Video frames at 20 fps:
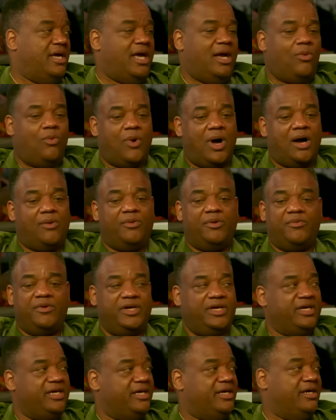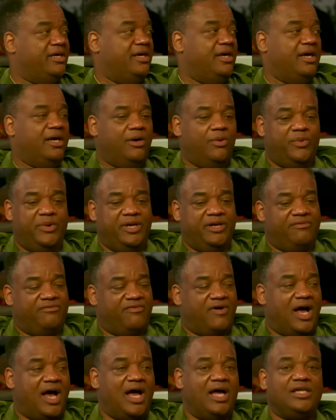And while we were here, we
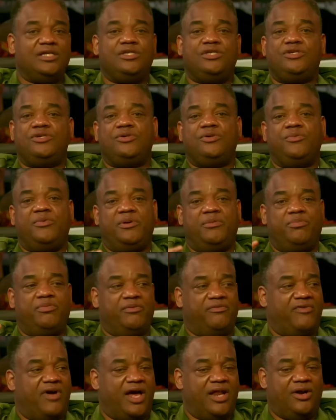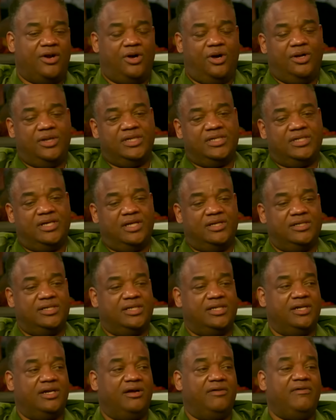advised you, we provided all this other
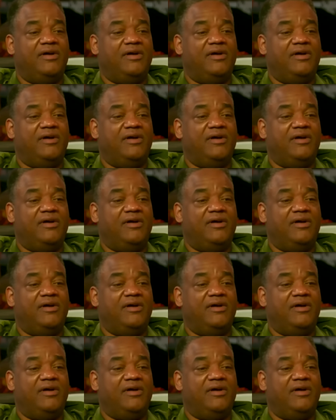stuff.